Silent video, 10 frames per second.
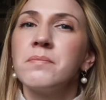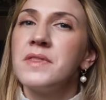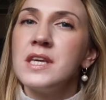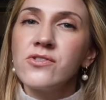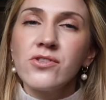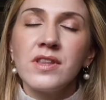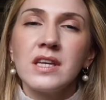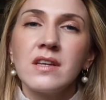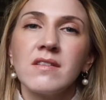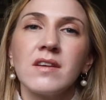These are
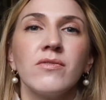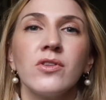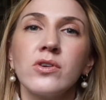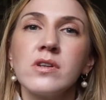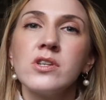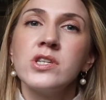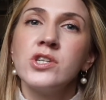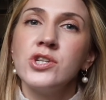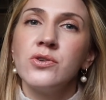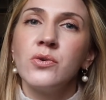things I've learned
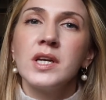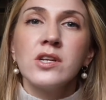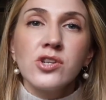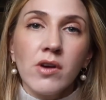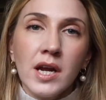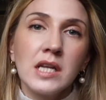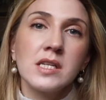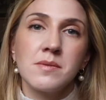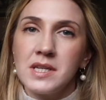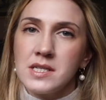to integrate
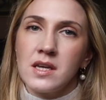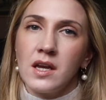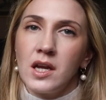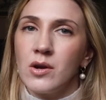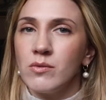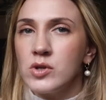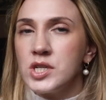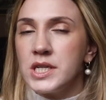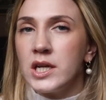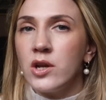into my skincare
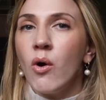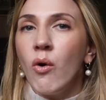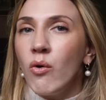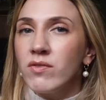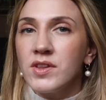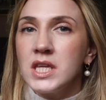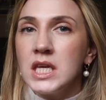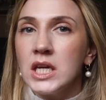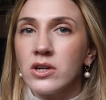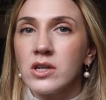routine over the
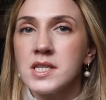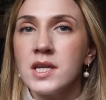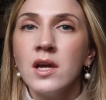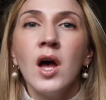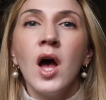years.